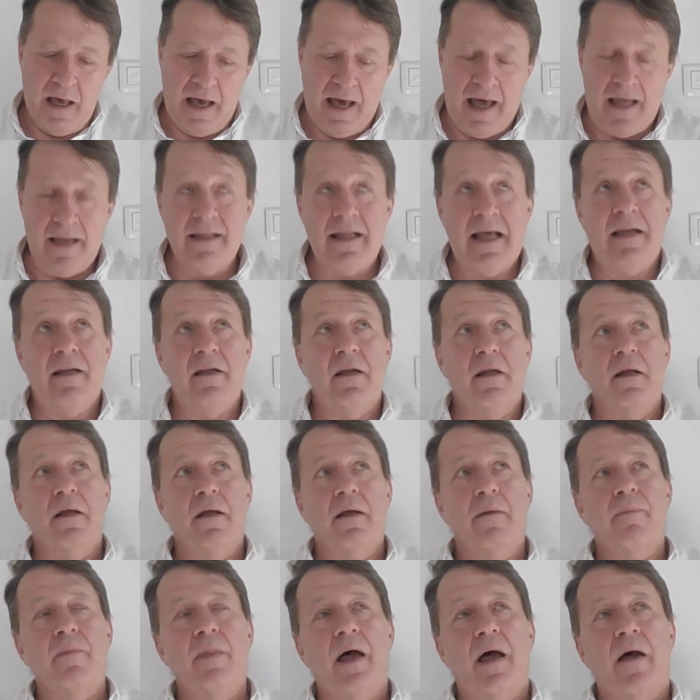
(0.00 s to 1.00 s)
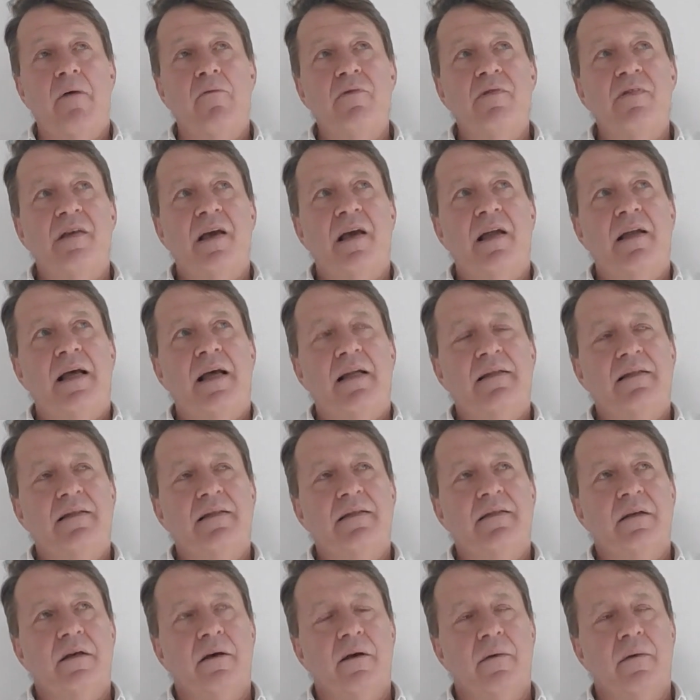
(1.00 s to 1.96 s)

And then I would say that